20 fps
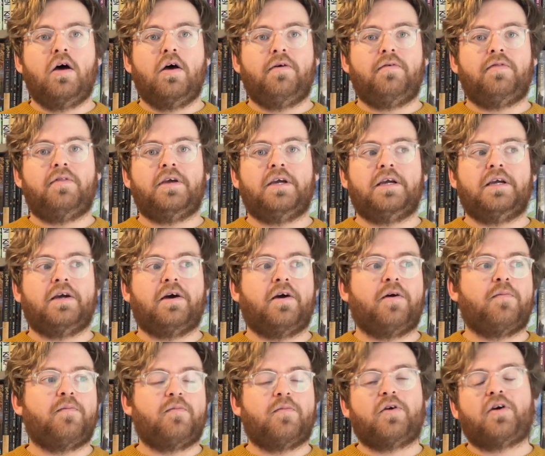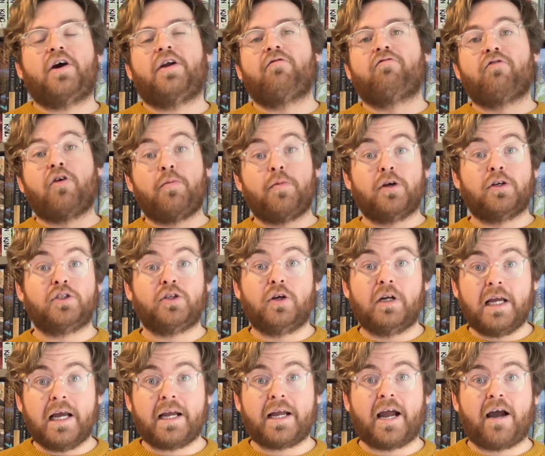the kind of Romeo and
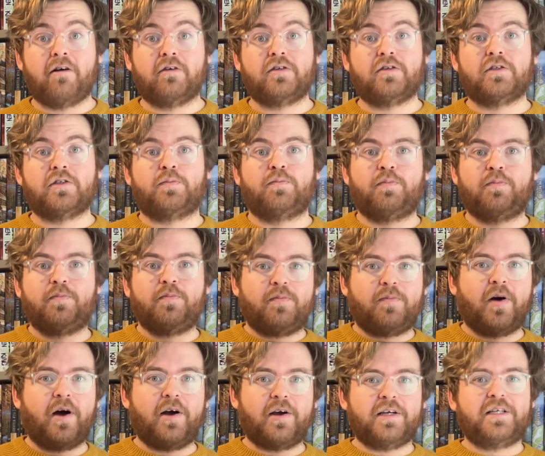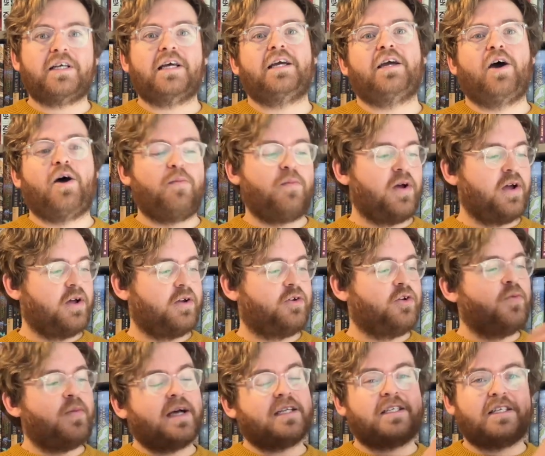Juliet characters. But I say,
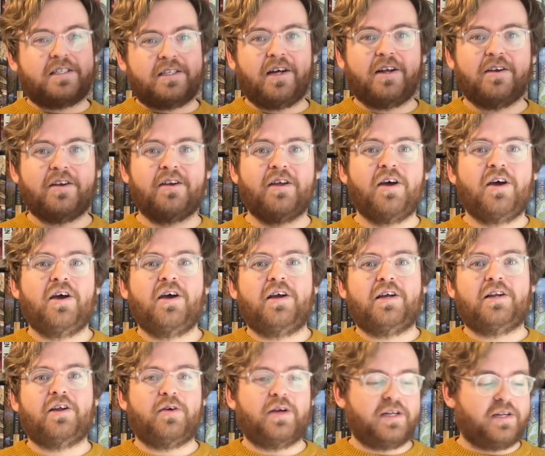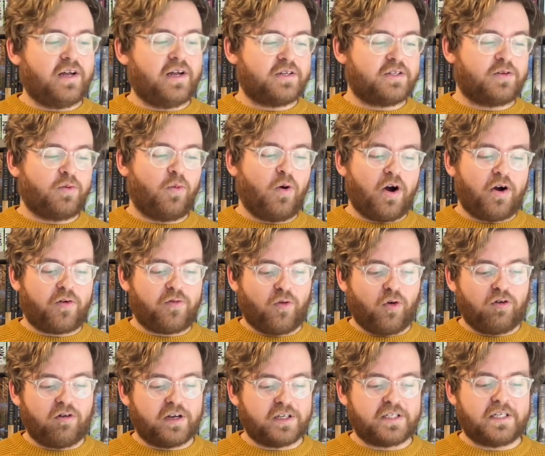Dumas has done, he does the work
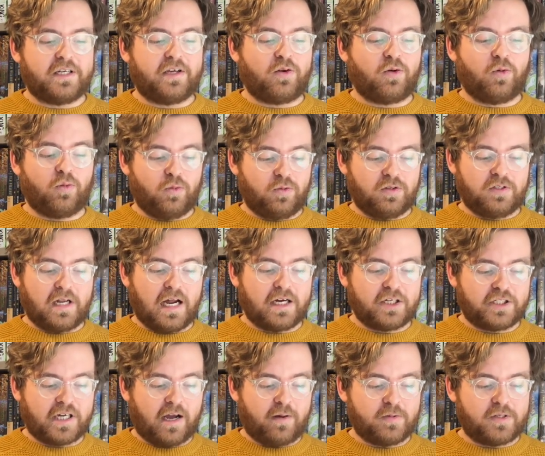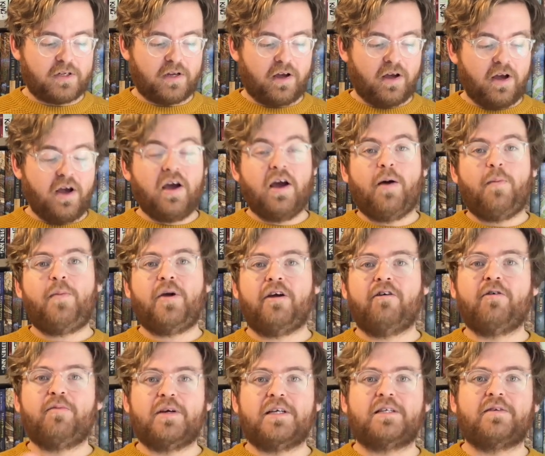for us. He calls that chapter
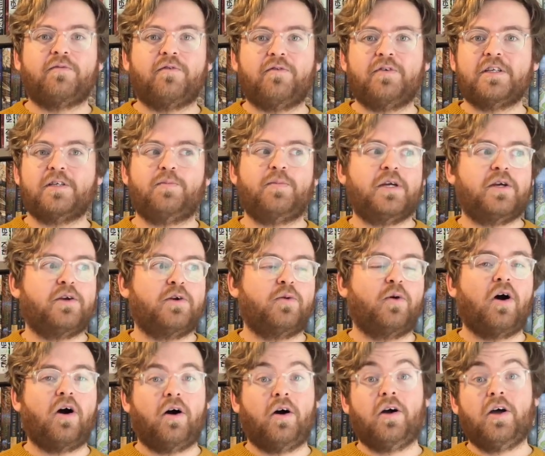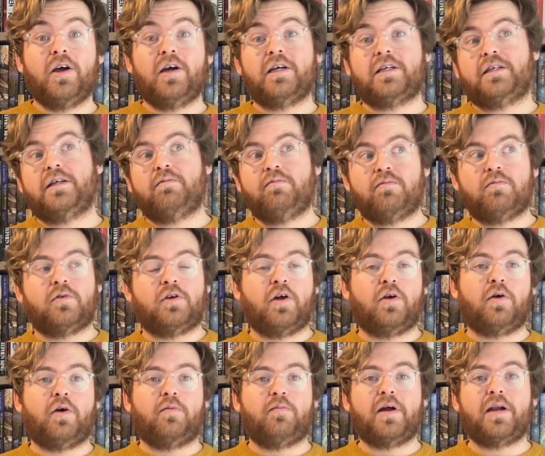Pyramus and Thisbe, who are,
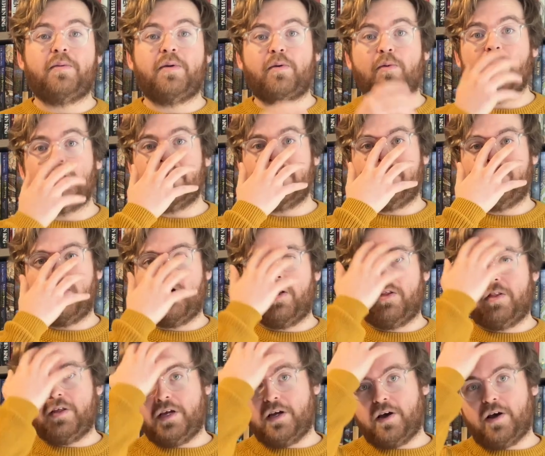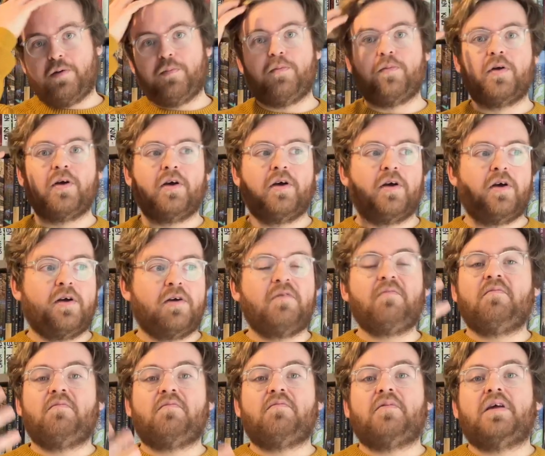who many people believe are the
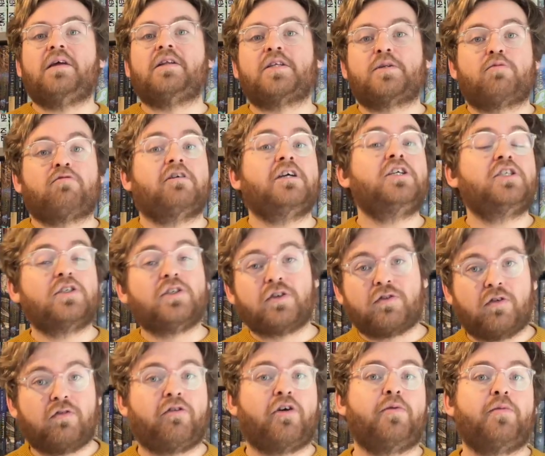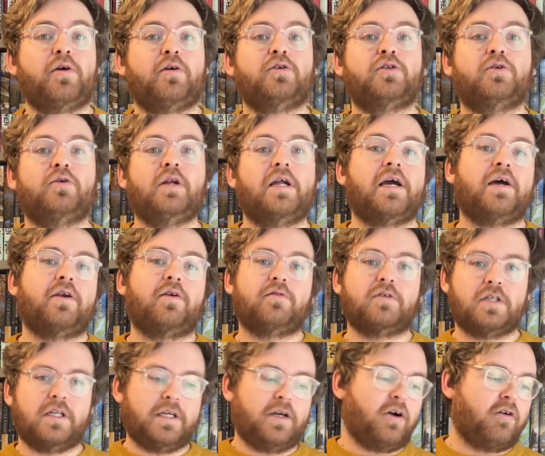inspirations for Romeo and Juliet, and
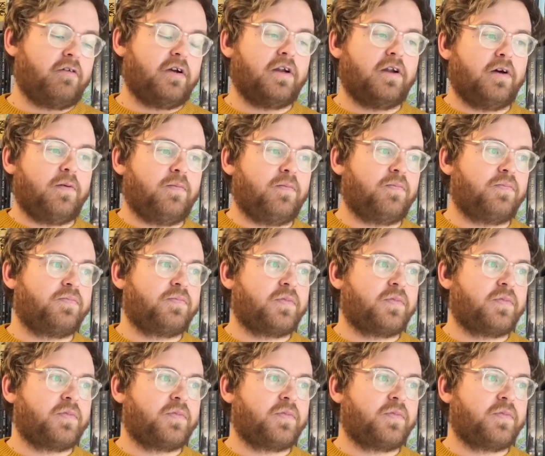obviously are in